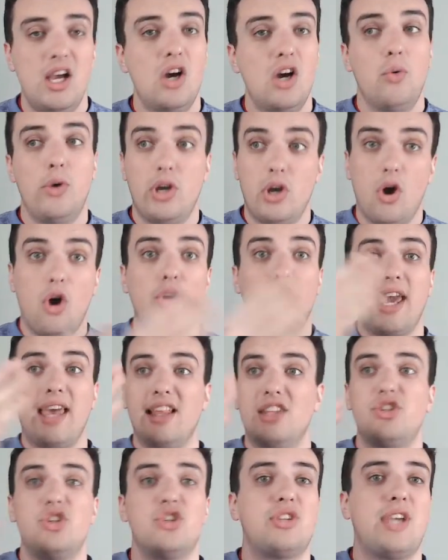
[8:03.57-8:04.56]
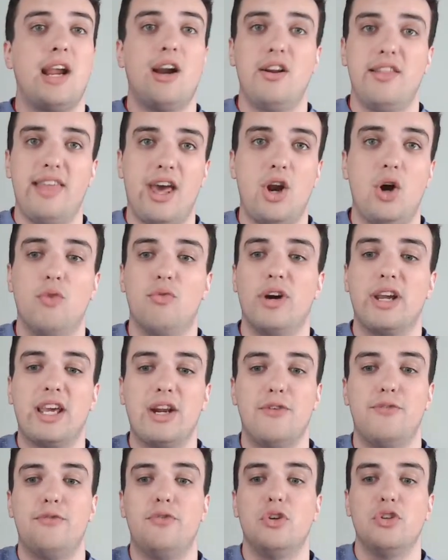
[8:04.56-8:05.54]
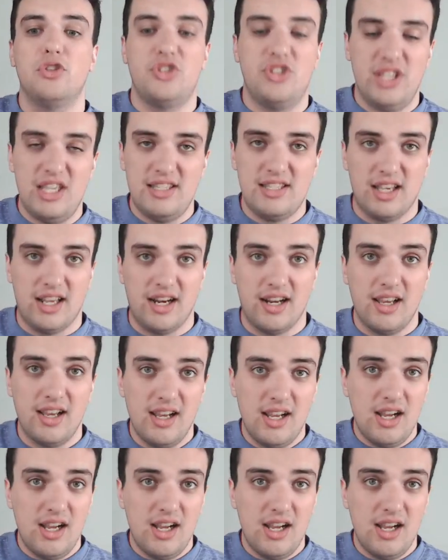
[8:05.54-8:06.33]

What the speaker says: we go, okay, let's just carry that over and get a full season